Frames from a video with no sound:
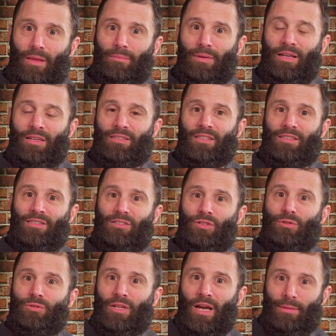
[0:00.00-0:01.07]
because it's
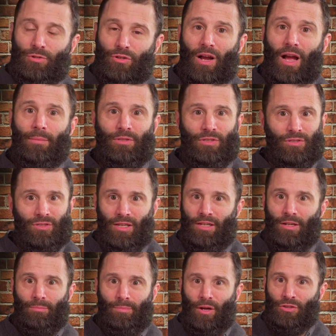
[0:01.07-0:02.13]
two times crop. It's just like
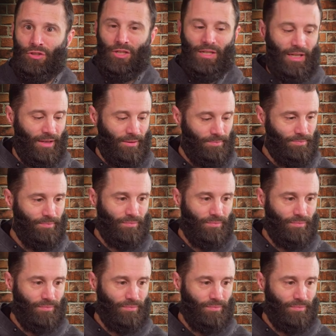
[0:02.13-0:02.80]
you're punching in.